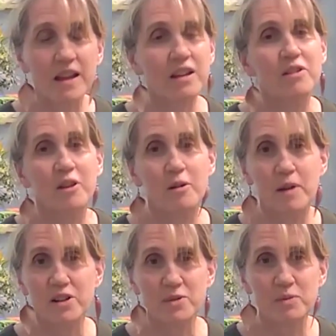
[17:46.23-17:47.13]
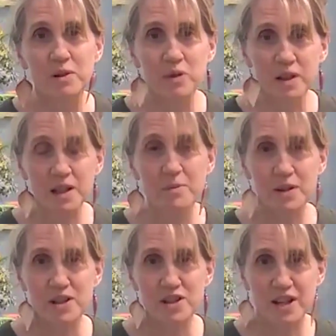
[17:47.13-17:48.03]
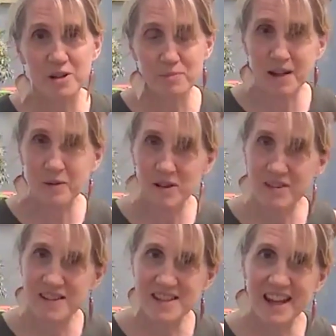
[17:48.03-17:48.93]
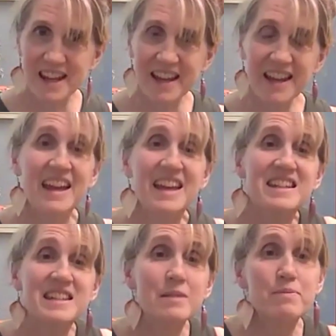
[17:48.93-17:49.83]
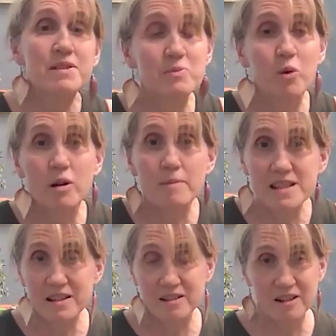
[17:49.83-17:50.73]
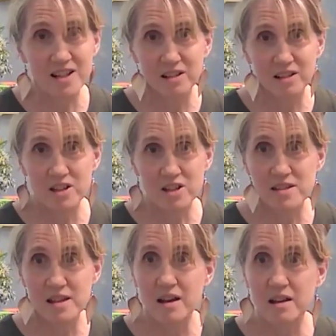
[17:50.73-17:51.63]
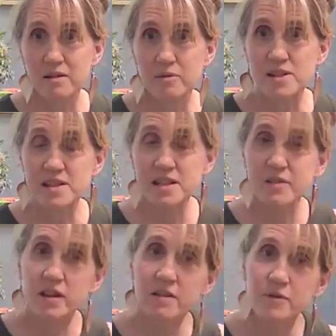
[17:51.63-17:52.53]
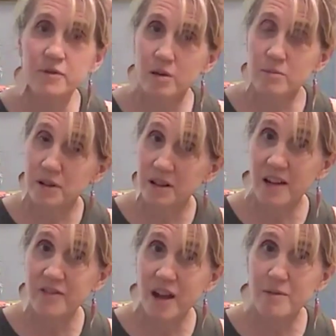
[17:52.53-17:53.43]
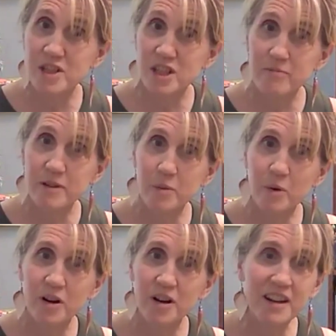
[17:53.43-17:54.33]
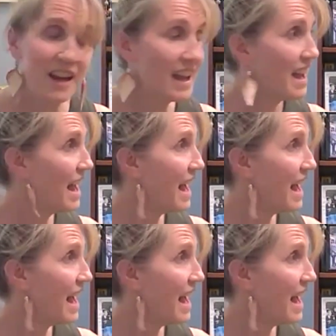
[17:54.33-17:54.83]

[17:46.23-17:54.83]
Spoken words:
Thank you so much. We really appreciate your being with us today. Deepest, warmest congratulations on receiving the Freudenburg Lifetime Achievement Award.